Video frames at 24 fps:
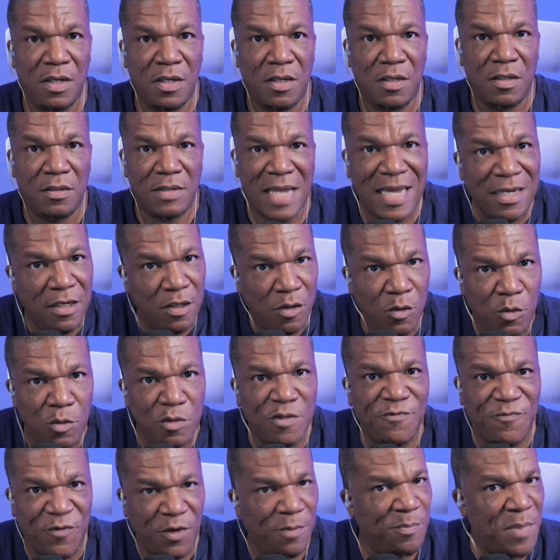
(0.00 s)
They lose
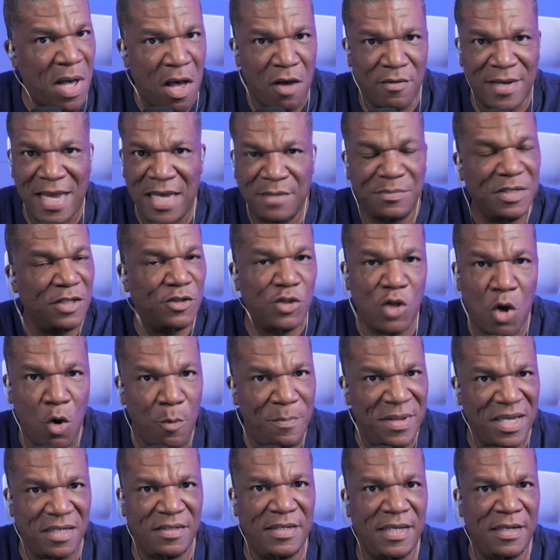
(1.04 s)
football games. It's no
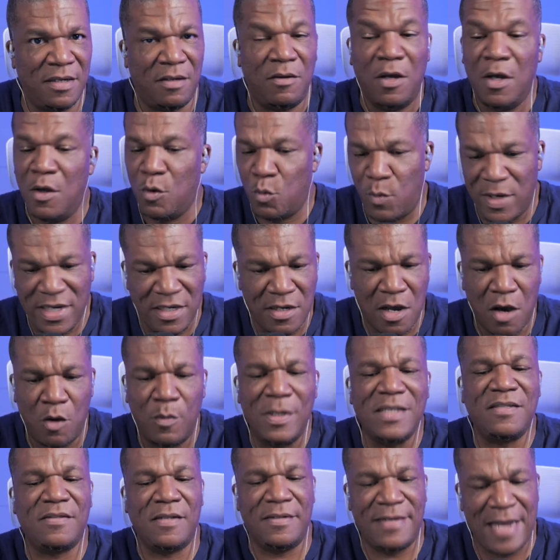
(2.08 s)
big deal. We know
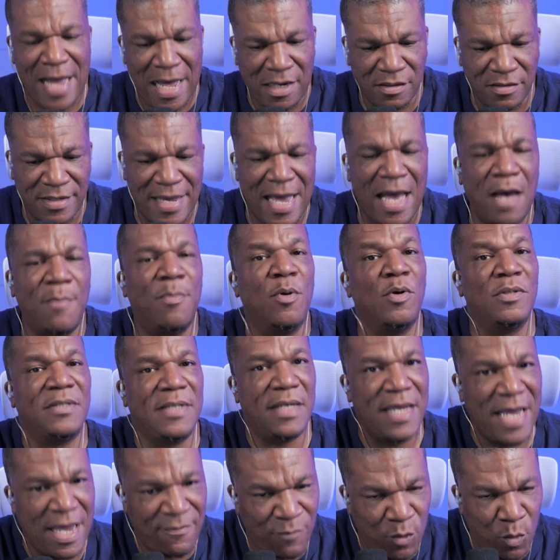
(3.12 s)
it's the Dallas Cowboys.
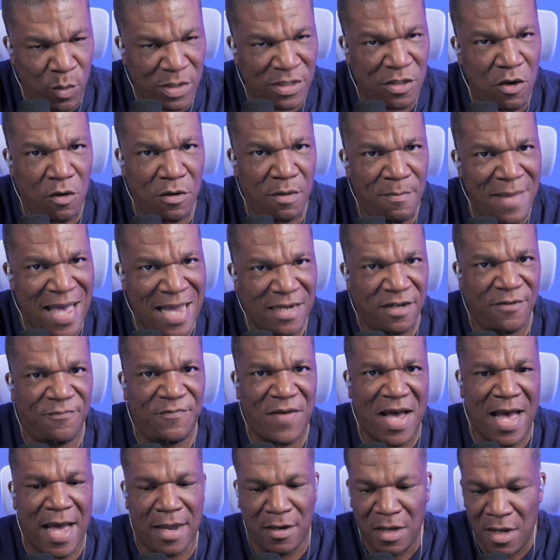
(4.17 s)
Everyone's going to
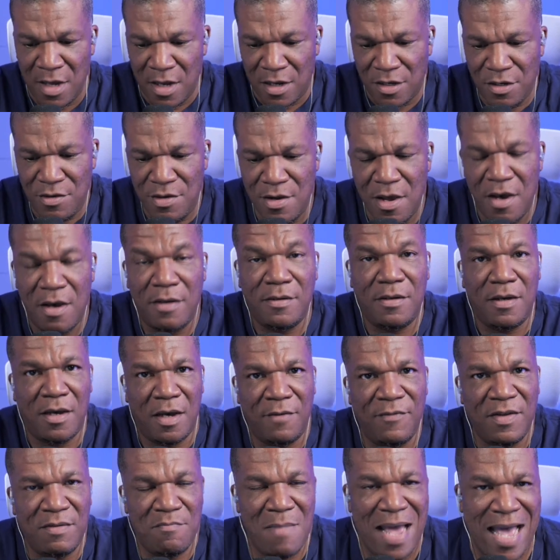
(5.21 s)
magnify it. None of
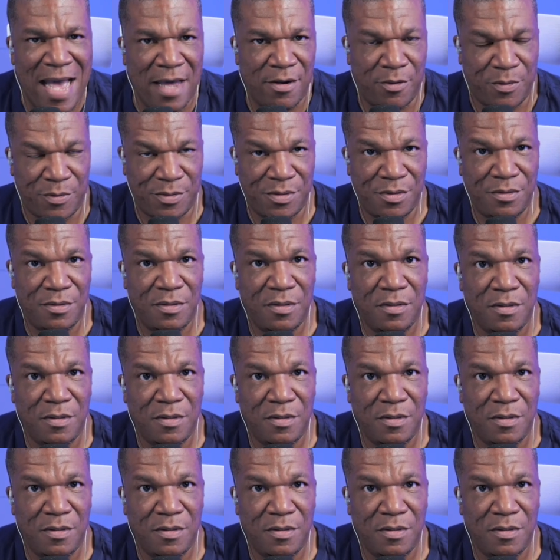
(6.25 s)
it matters.